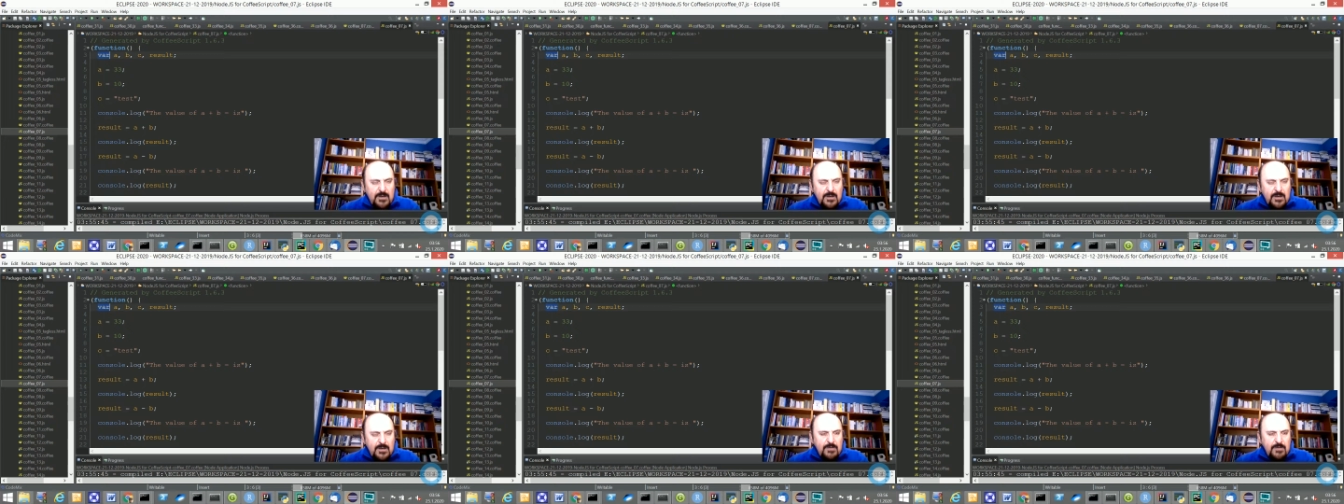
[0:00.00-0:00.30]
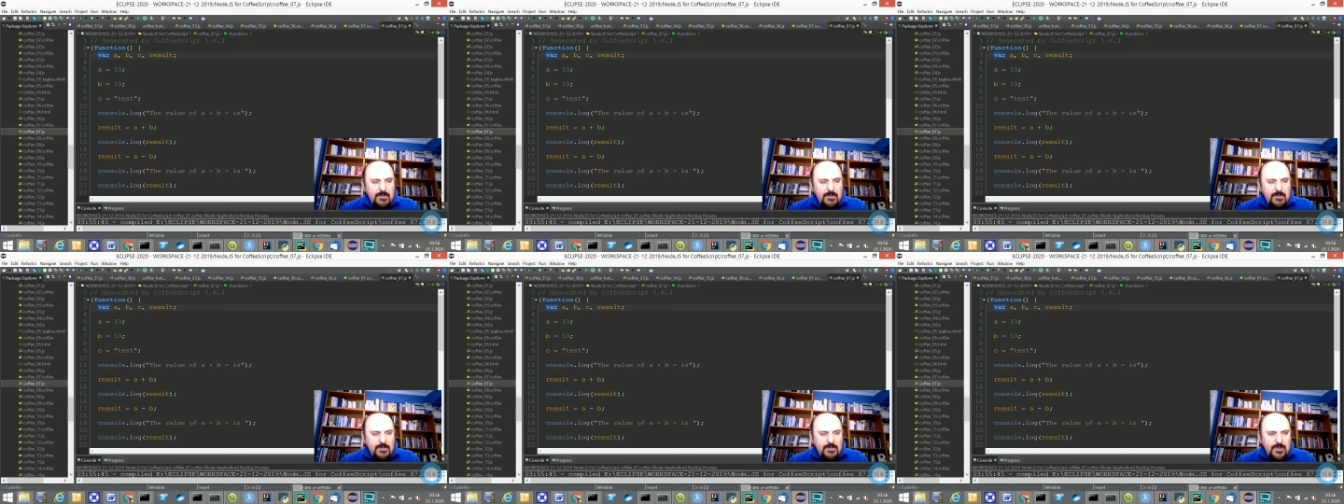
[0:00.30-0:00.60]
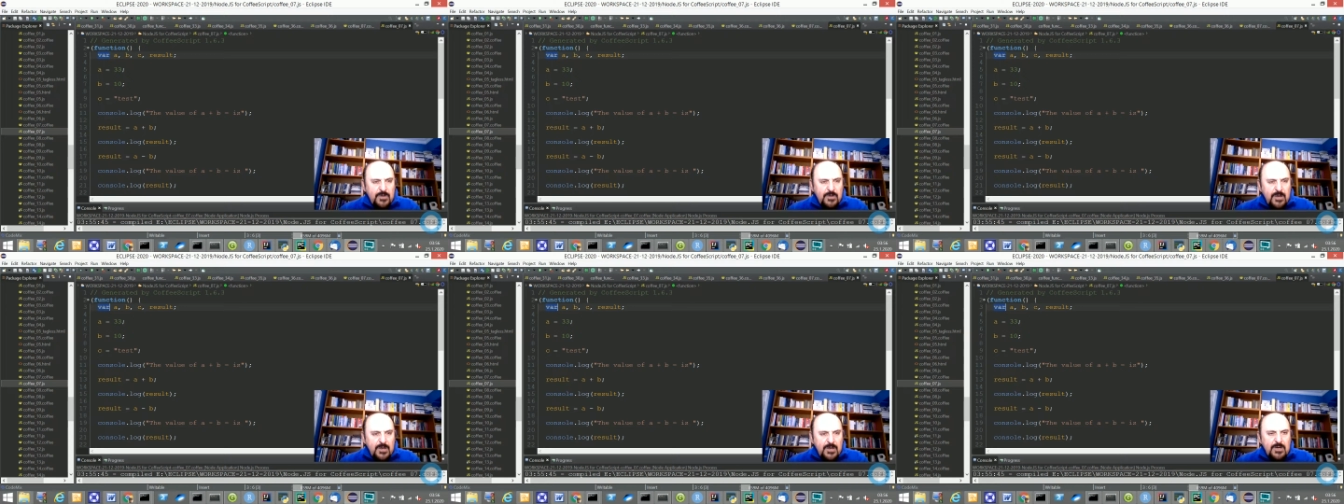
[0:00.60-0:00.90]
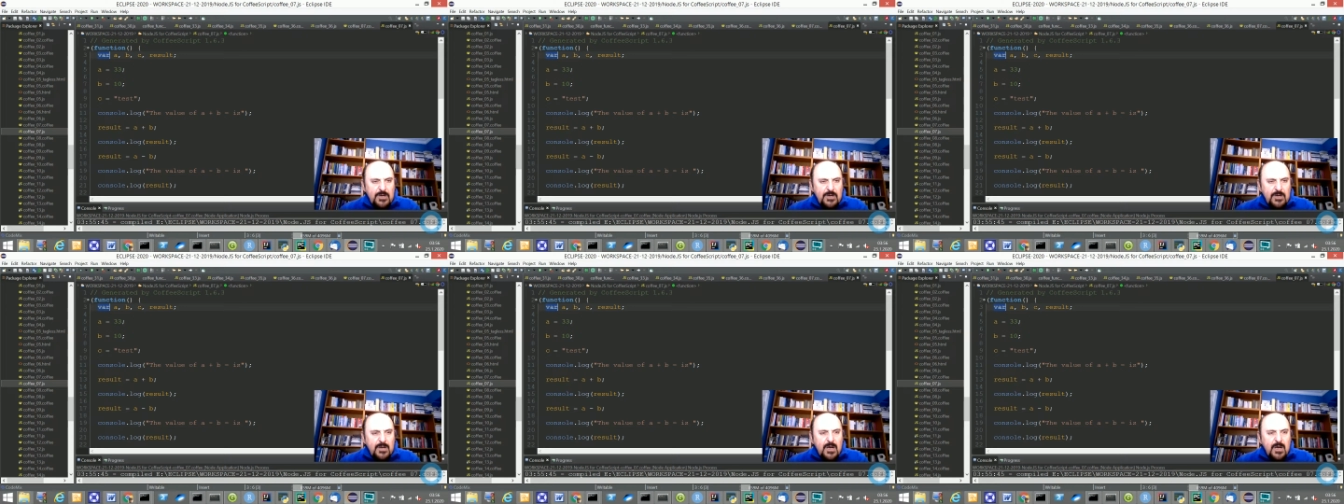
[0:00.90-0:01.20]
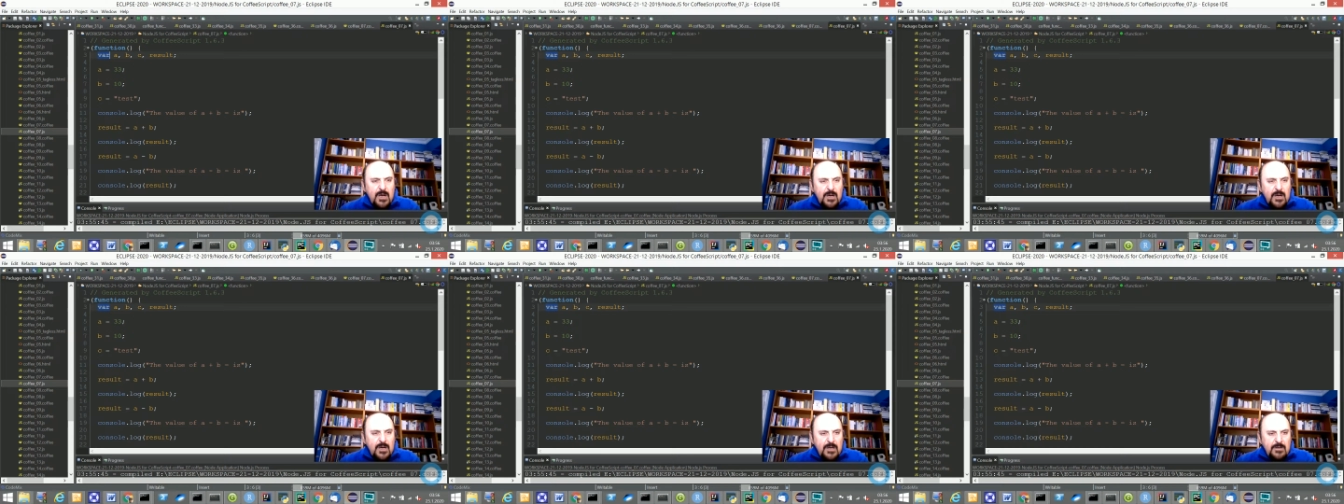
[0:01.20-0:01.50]
keyword here,
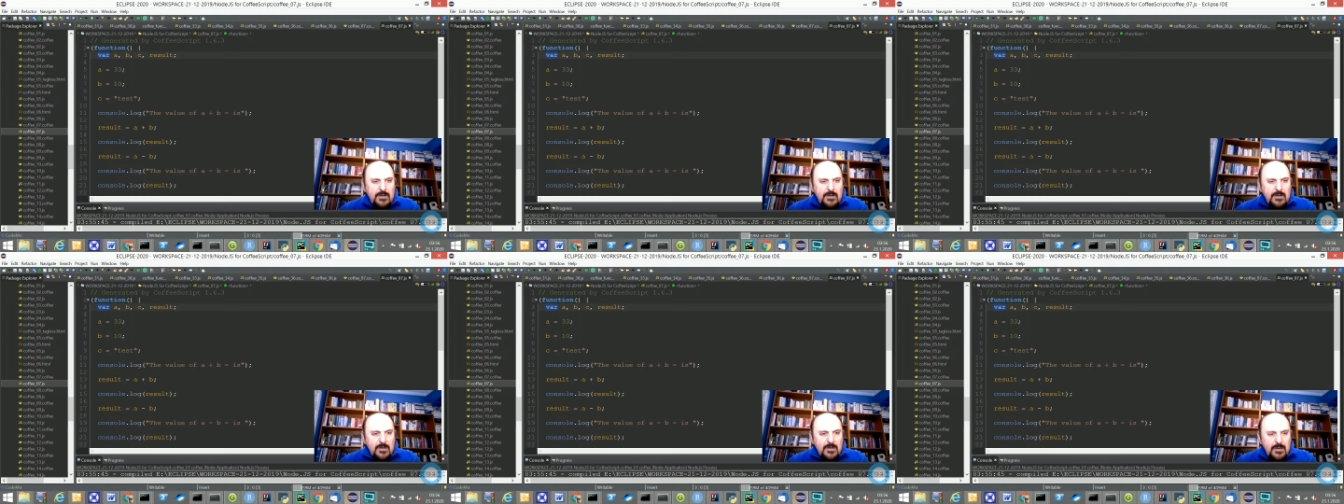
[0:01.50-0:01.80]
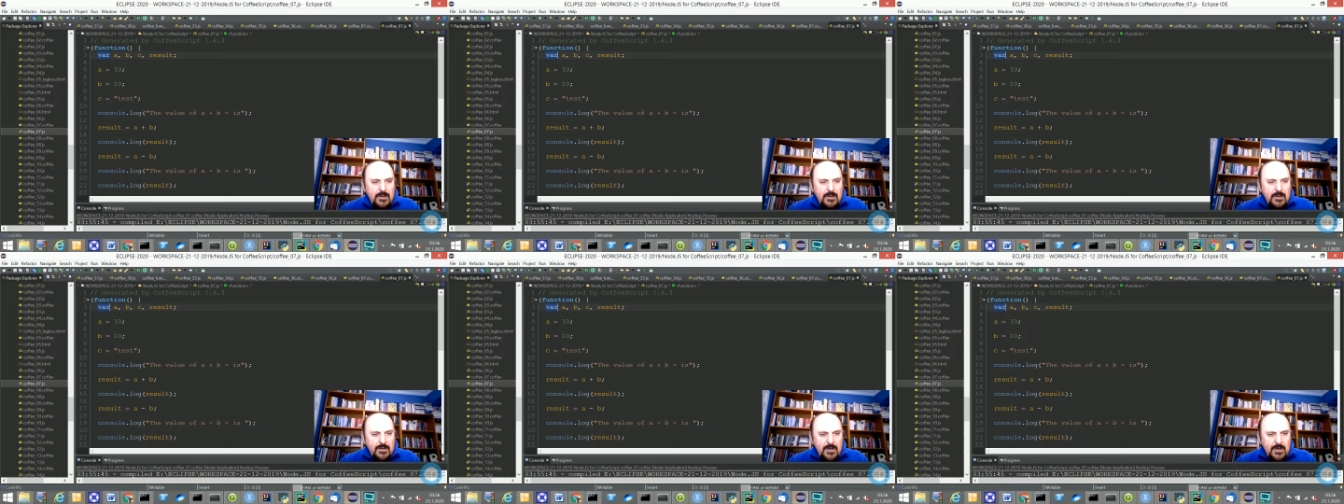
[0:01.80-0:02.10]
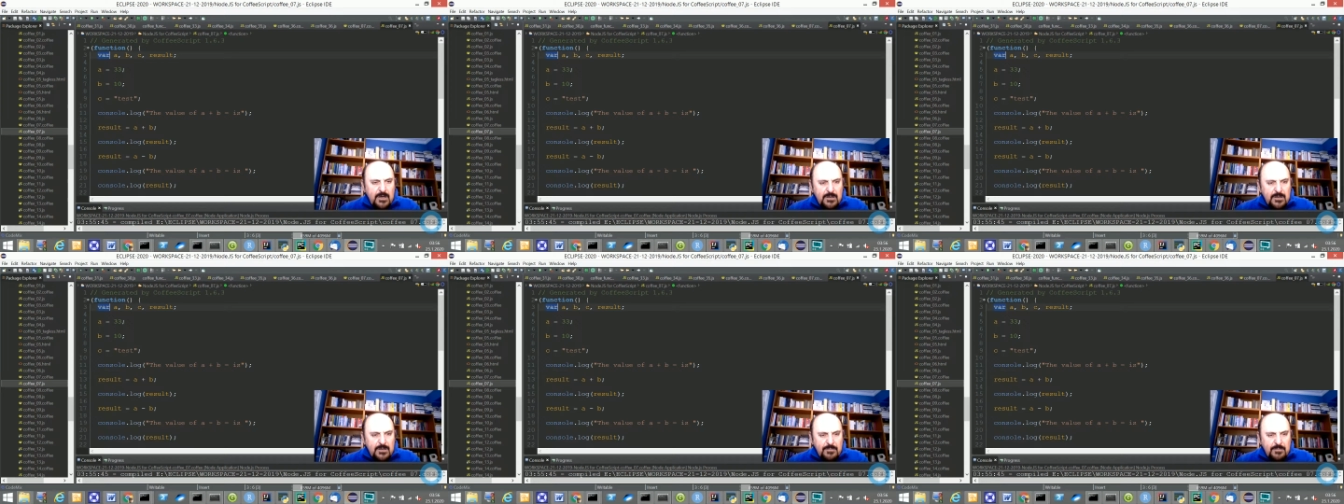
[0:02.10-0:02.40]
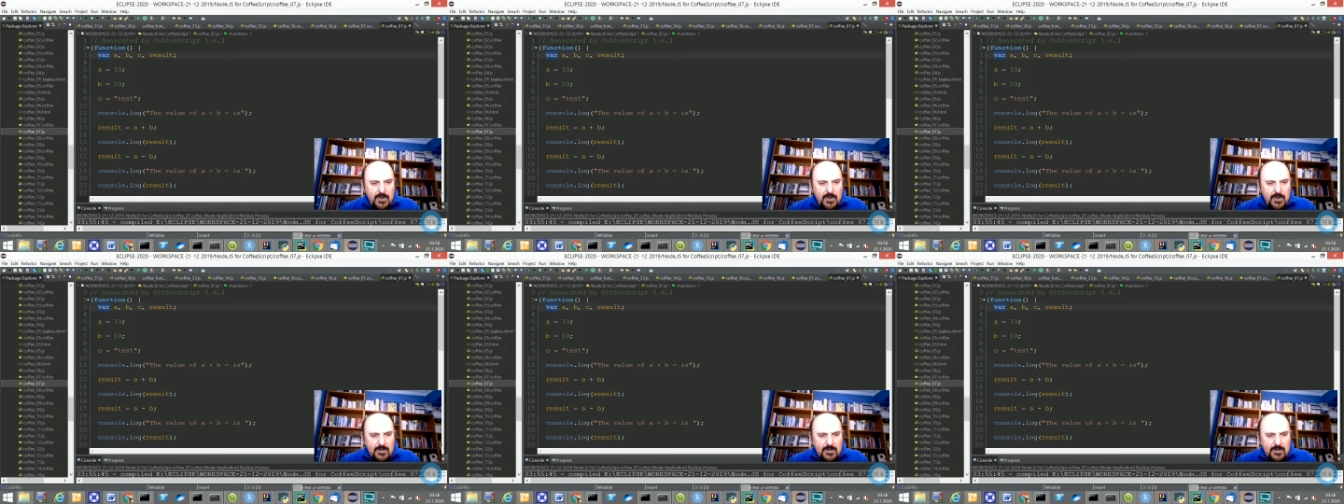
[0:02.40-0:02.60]
and the other part